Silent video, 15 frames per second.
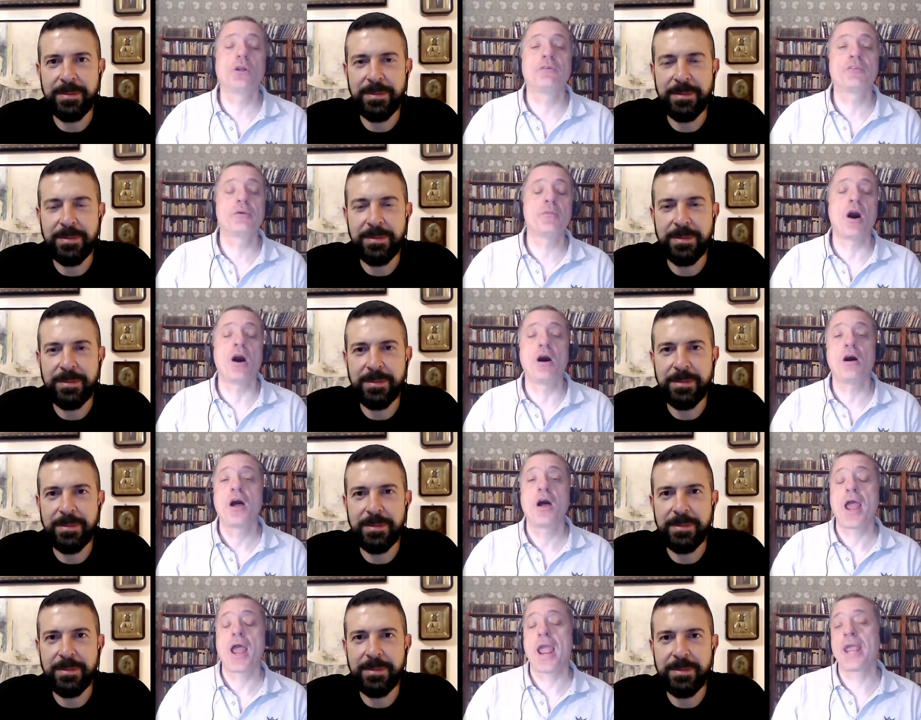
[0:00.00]
Speaker 1: of them are
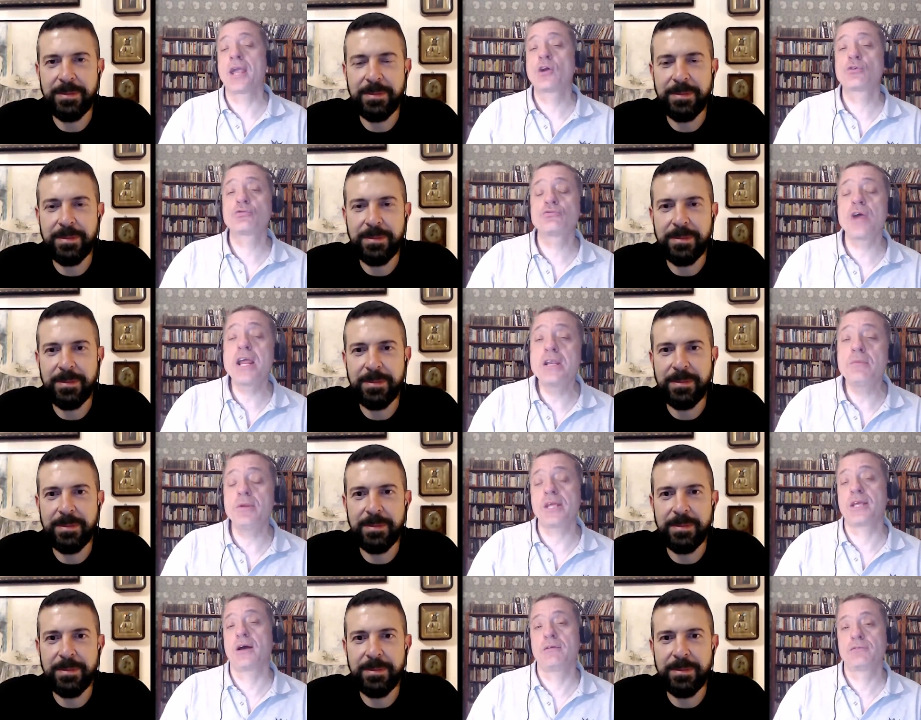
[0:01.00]
incredibly
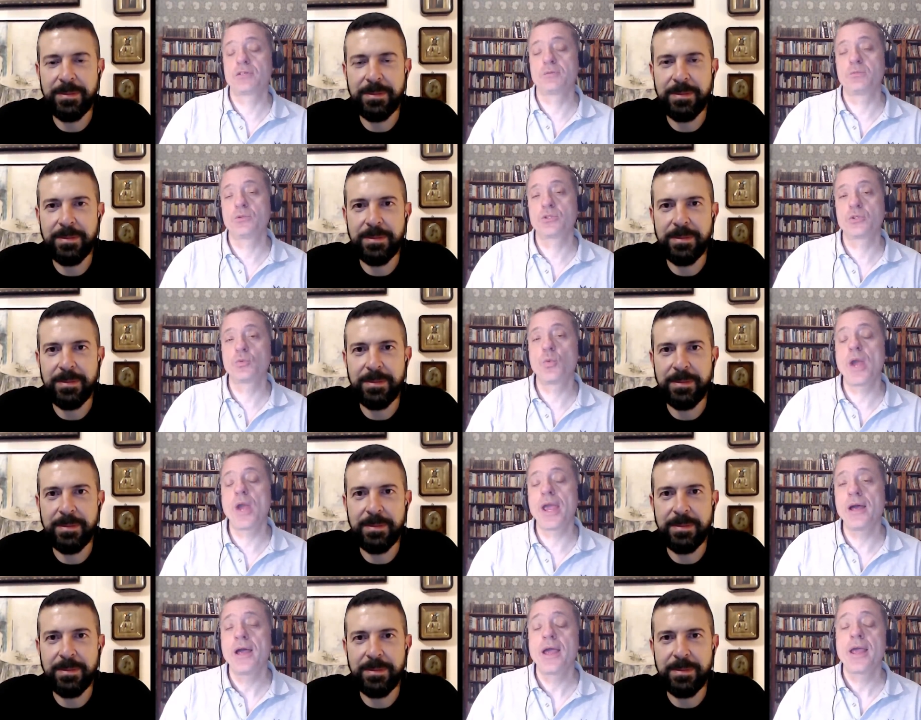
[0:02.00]
comfortable to
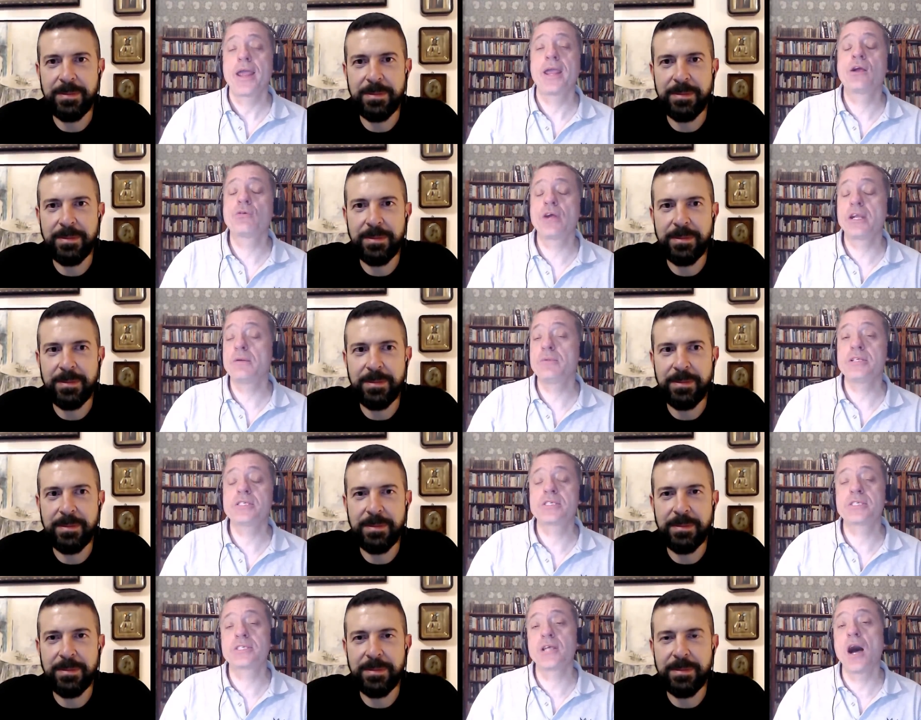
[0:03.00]
wear, incredibly
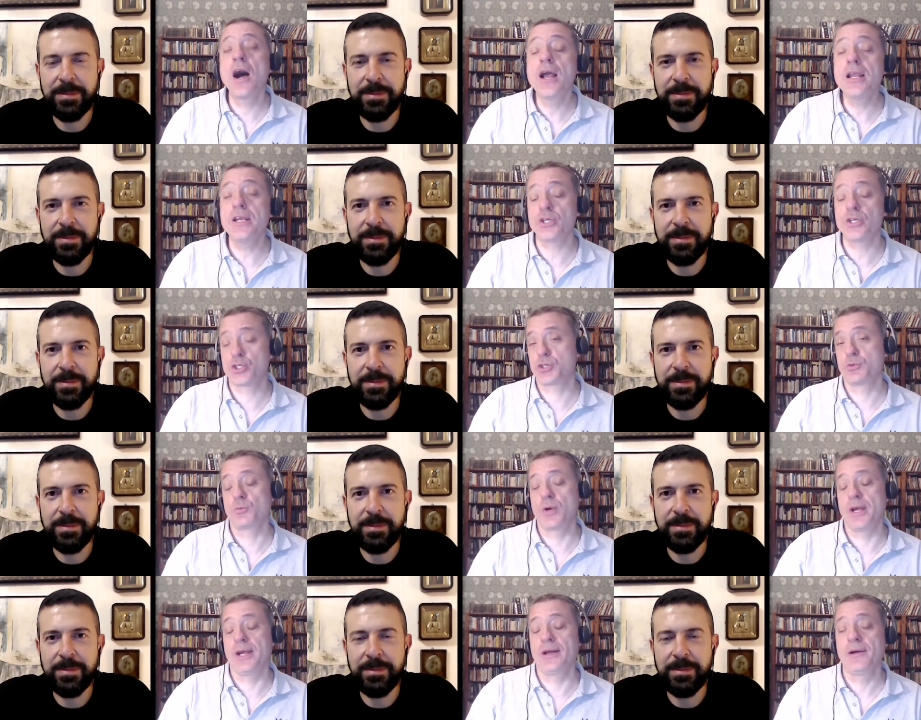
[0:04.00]
stylish to
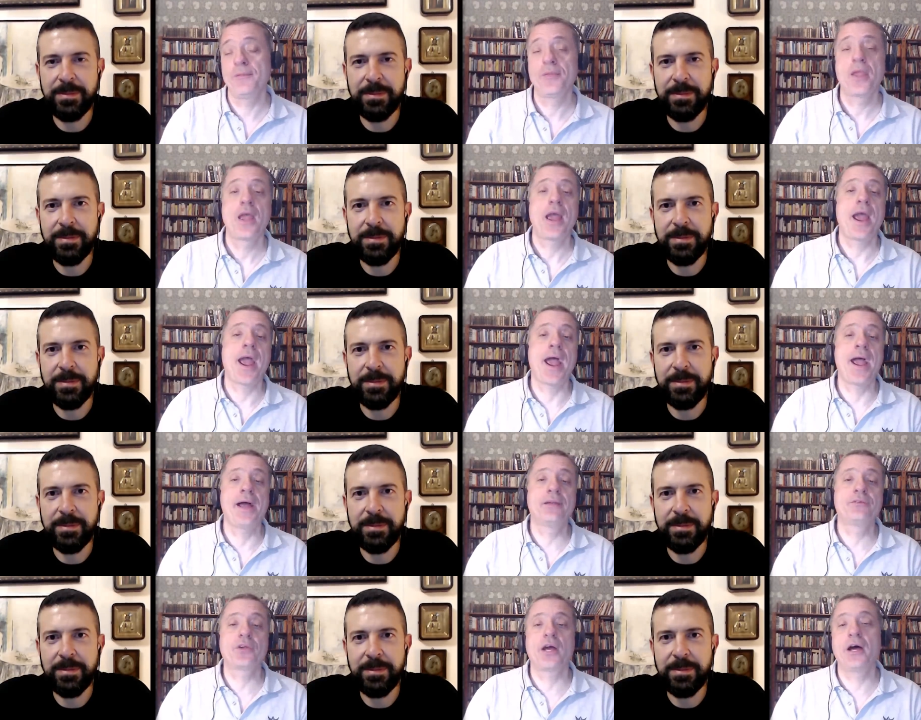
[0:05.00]
wear,
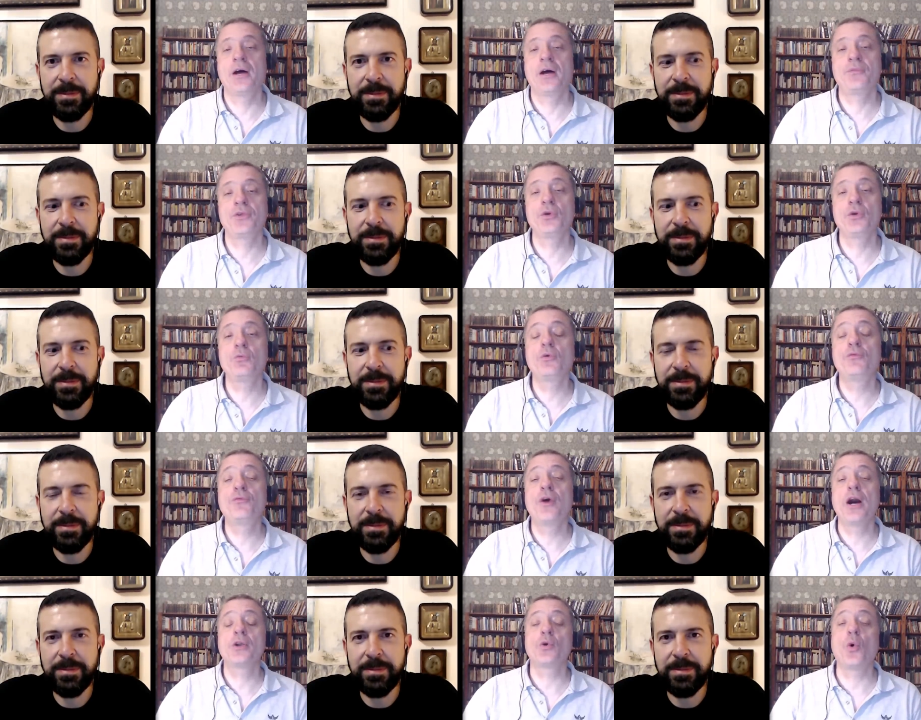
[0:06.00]
and you will
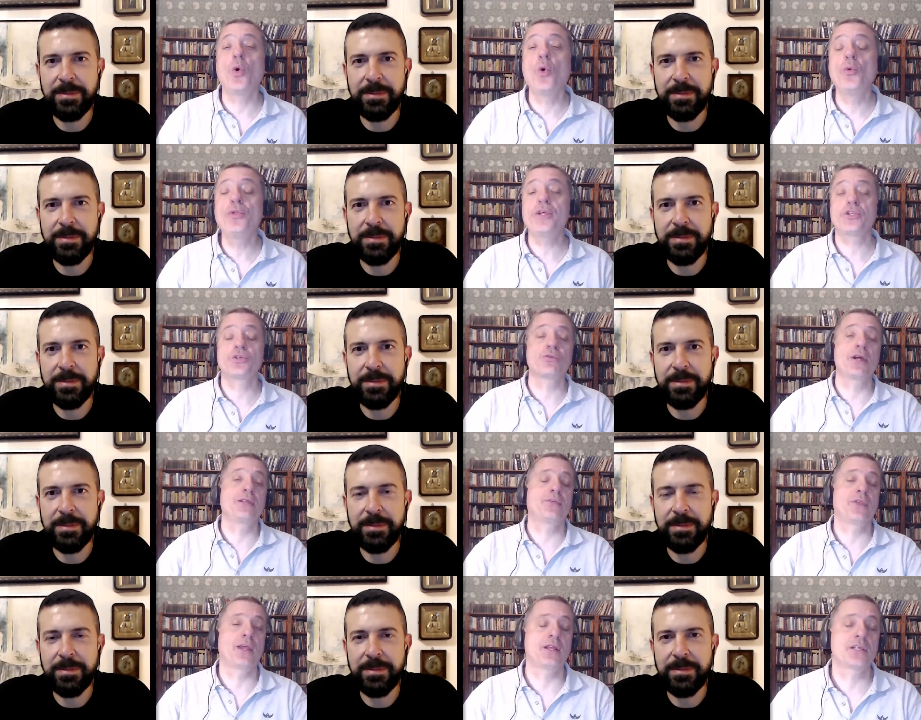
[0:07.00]
find all these
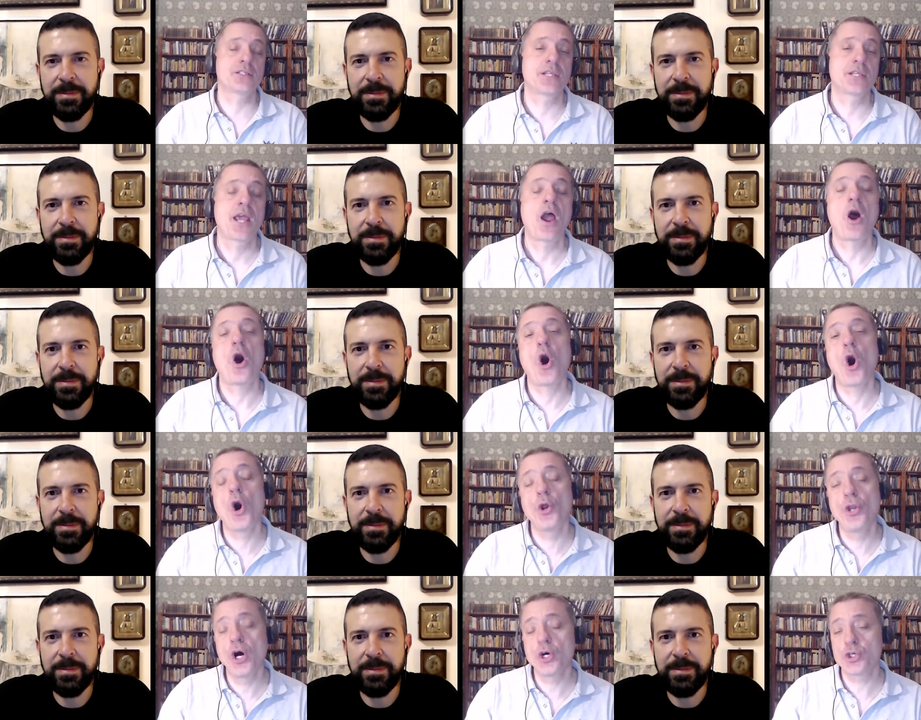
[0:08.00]
great things
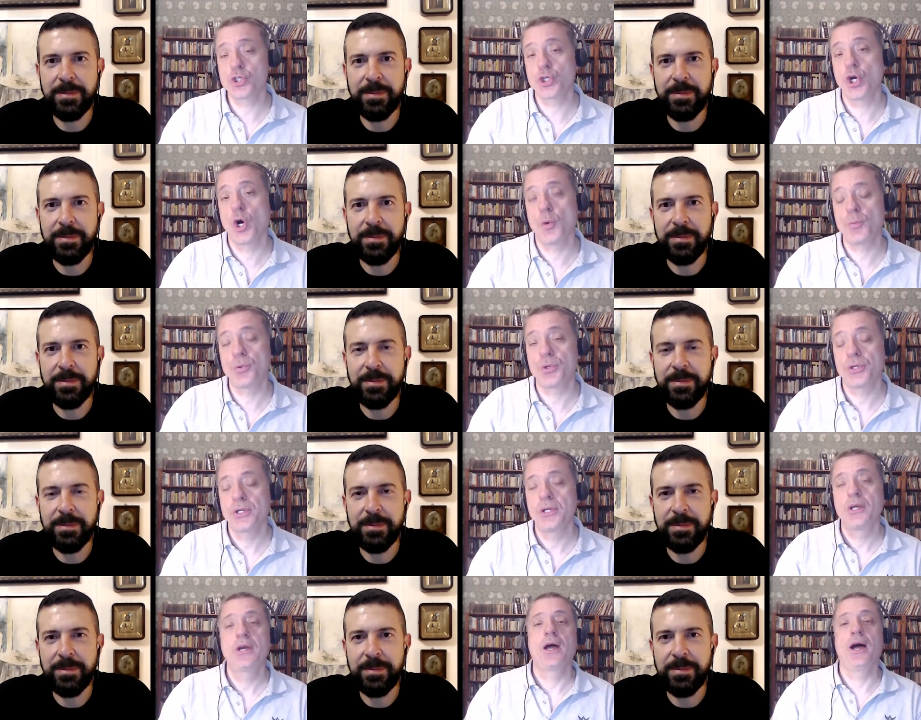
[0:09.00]
on our shop.
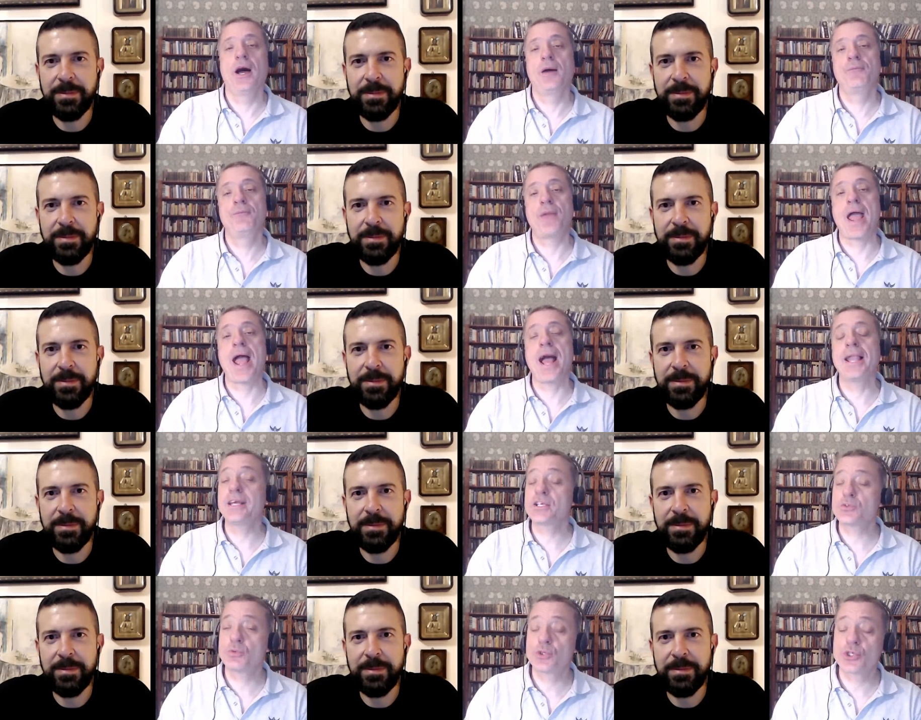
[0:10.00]

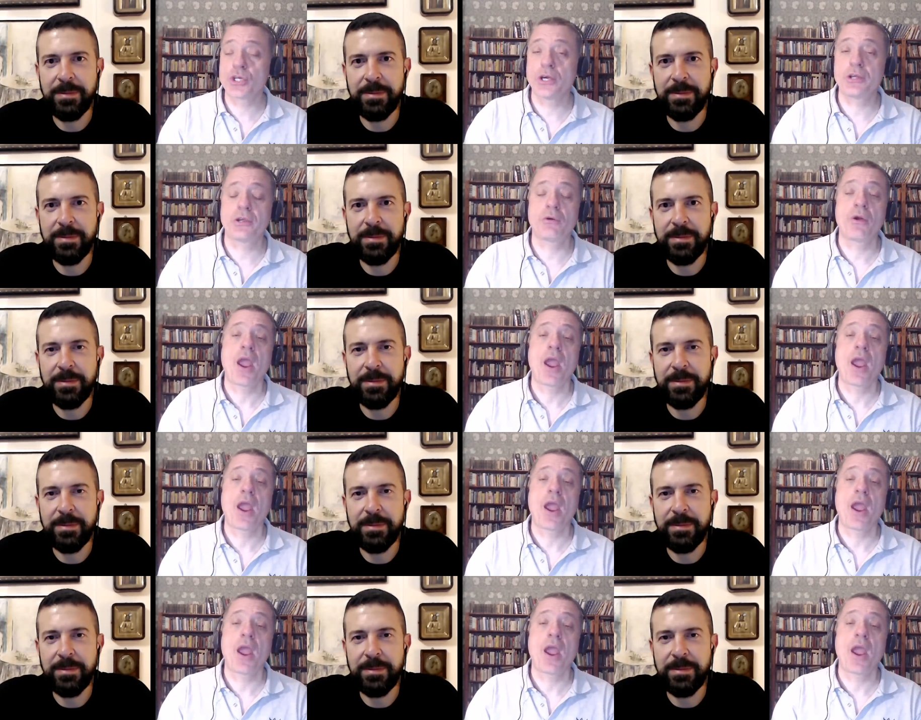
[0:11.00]
Alex will show you